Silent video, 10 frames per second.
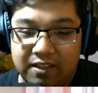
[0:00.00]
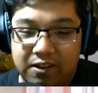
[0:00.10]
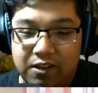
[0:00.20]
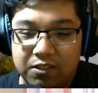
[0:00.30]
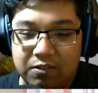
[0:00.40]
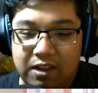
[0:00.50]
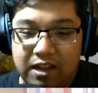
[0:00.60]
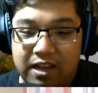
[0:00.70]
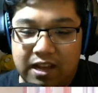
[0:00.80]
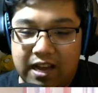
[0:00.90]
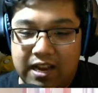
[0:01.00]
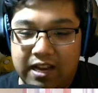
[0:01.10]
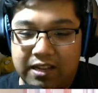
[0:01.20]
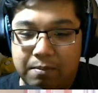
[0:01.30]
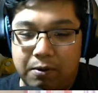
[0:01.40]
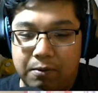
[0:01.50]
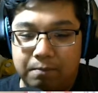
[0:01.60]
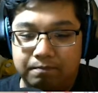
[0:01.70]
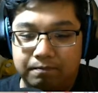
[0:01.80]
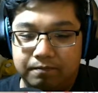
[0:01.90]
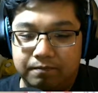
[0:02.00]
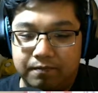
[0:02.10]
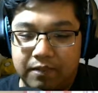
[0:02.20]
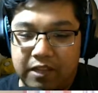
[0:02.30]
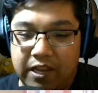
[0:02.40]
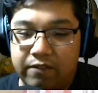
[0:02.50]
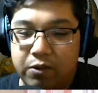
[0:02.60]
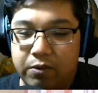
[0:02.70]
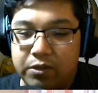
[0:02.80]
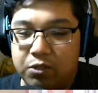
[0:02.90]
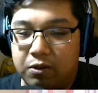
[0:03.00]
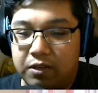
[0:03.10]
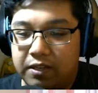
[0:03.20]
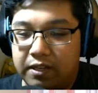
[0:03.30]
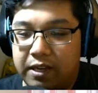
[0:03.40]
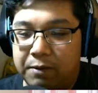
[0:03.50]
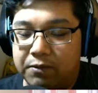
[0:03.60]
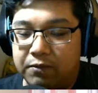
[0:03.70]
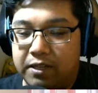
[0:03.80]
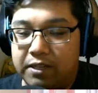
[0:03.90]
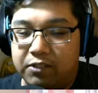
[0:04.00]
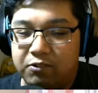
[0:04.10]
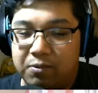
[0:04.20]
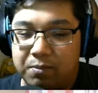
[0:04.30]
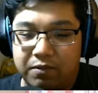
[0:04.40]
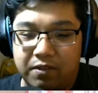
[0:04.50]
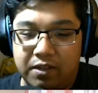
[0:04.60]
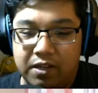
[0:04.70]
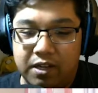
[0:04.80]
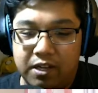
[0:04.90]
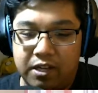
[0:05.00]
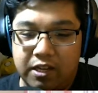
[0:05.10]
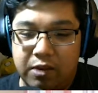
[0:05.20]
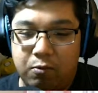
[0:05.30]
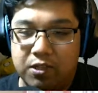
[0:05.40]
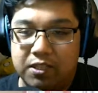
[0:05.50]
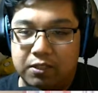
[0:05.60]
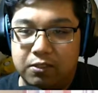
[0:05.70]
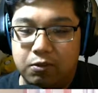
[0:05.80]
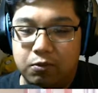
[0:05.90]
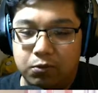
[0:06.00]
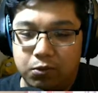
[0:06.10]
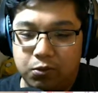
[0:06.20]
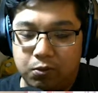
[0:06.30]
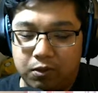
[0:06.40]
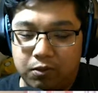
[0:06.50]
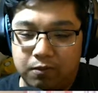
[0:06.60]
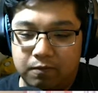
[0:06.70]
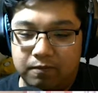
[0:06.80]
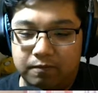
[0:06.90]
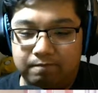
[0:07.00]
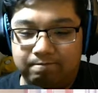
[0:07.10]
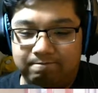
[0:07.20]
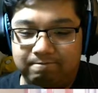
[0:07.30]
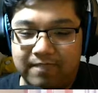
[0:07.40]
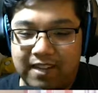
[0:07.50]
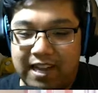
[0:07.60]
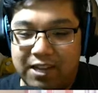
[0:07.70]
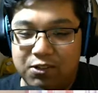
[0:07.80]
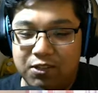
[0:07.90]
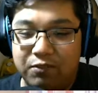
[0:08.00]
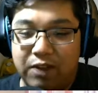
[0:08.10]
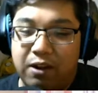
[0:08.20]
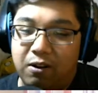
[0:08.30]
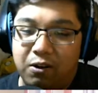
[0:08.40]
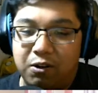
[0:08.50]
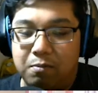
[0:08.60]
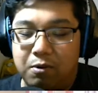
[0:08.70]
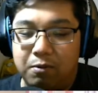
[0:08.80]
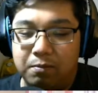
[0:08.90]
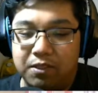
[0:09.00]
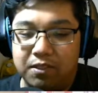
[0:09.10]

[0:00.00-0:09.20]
Also, I like the poem. Even though it's short, it was really descriptive. It wasn't too short. I usually write longer poems.